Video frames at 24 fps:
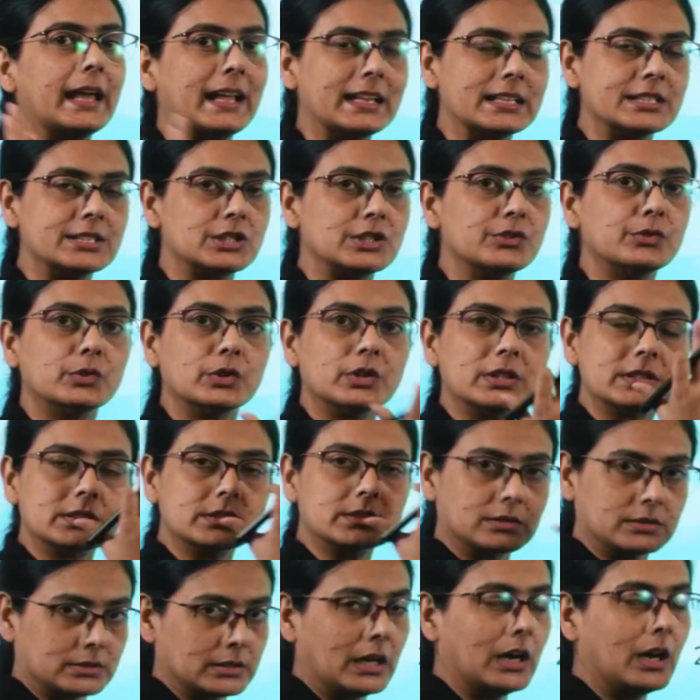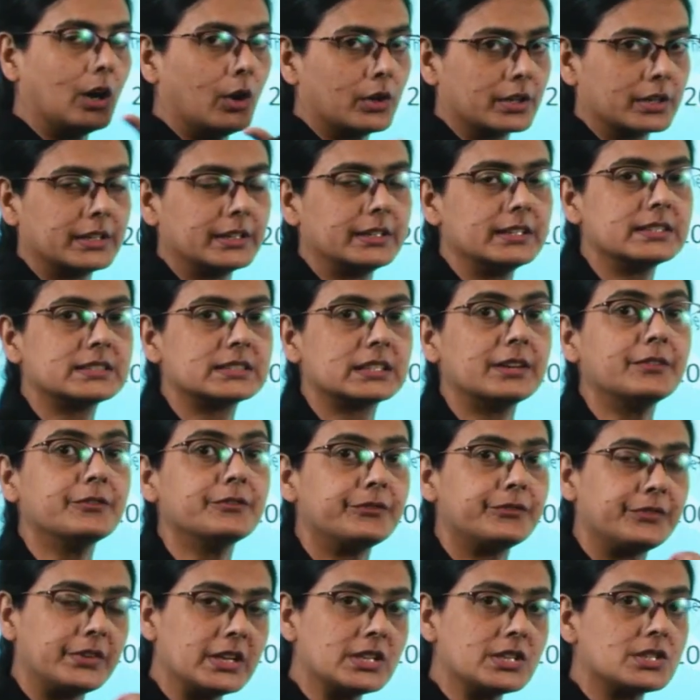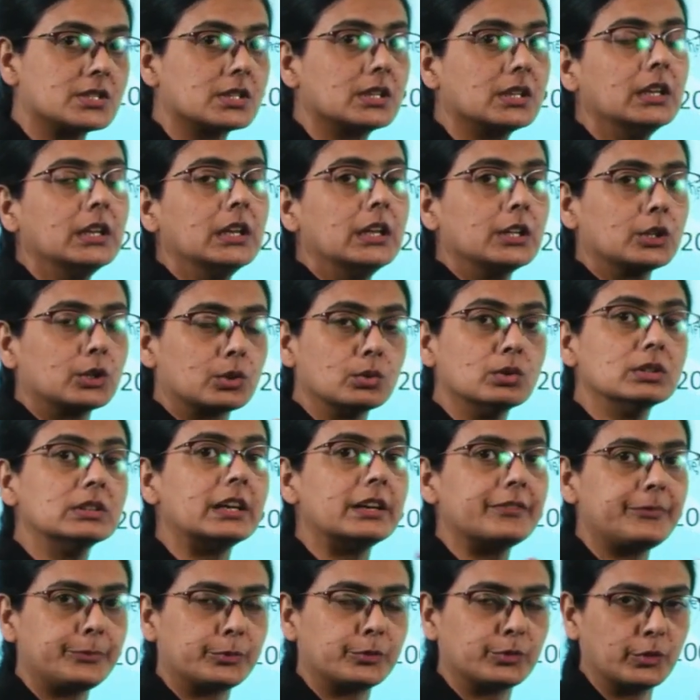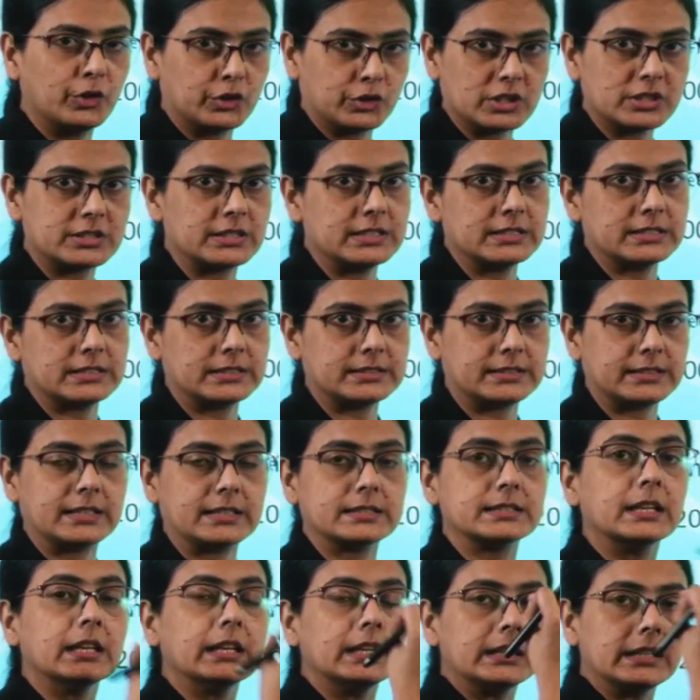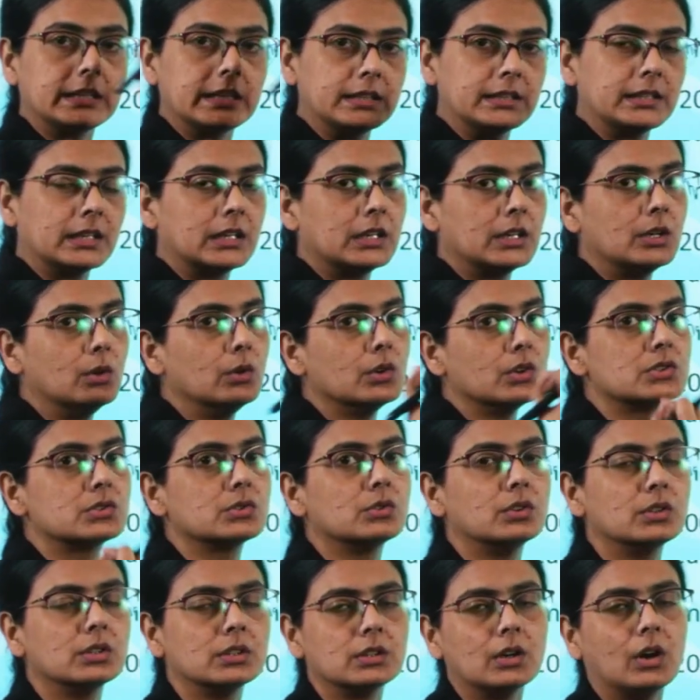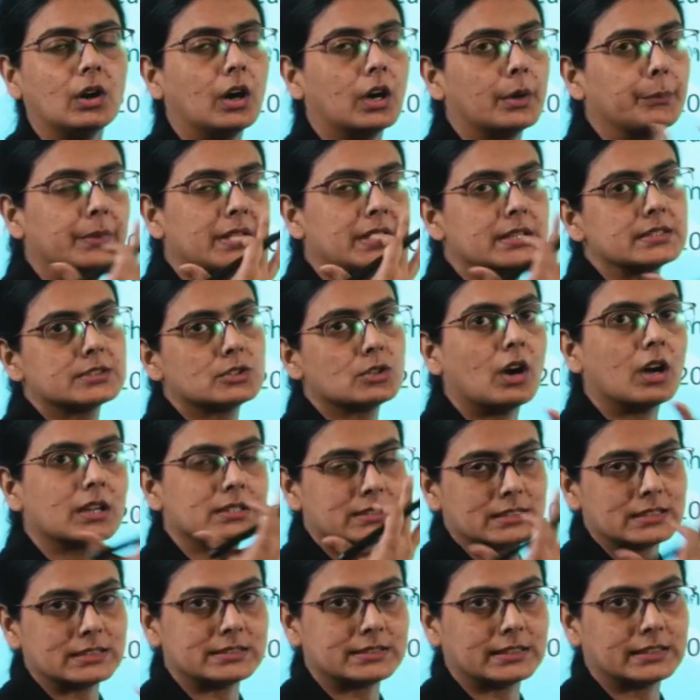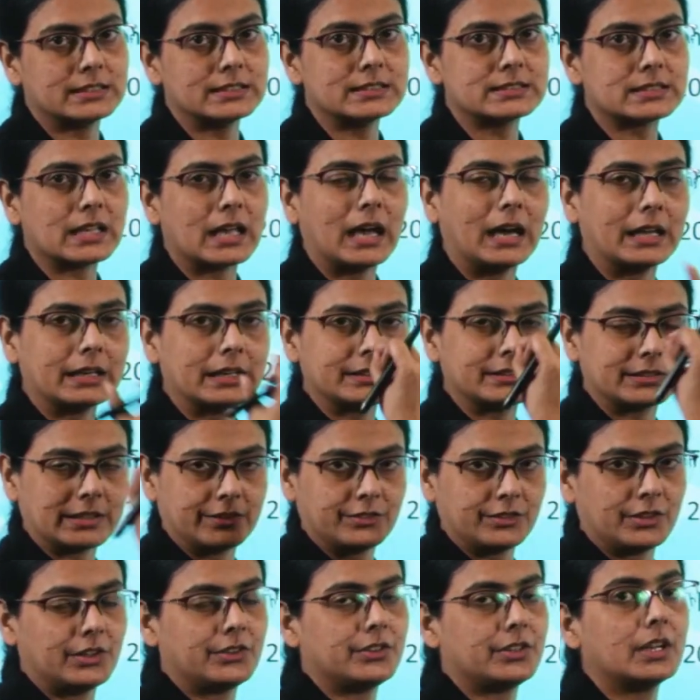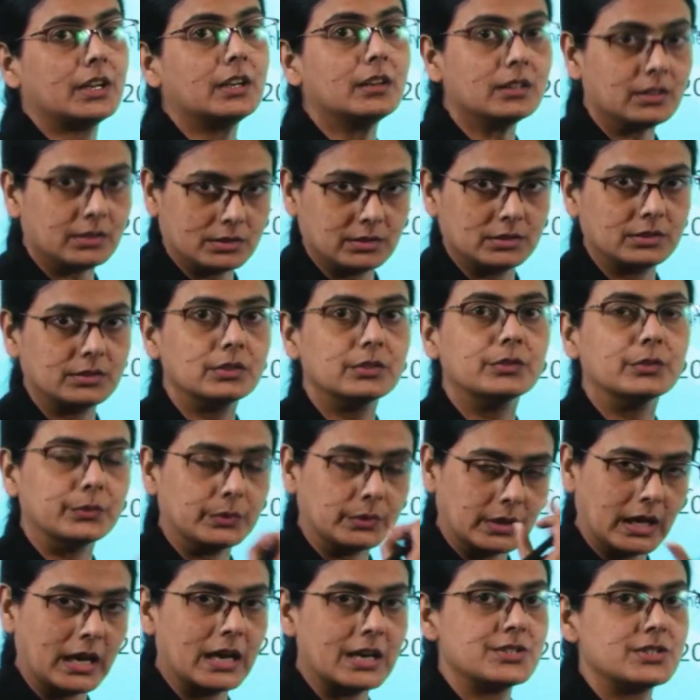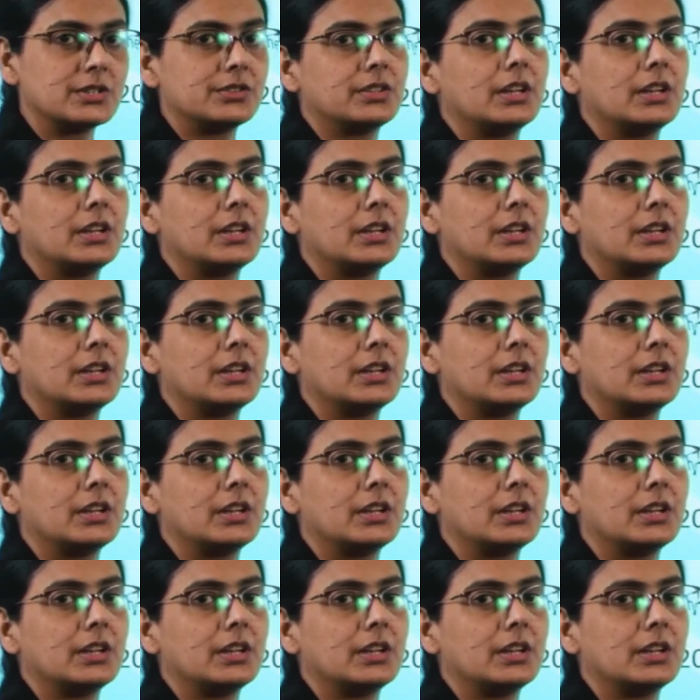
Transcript: algae was the organism which through the photosynthesis the ozone or means oxygens are generated and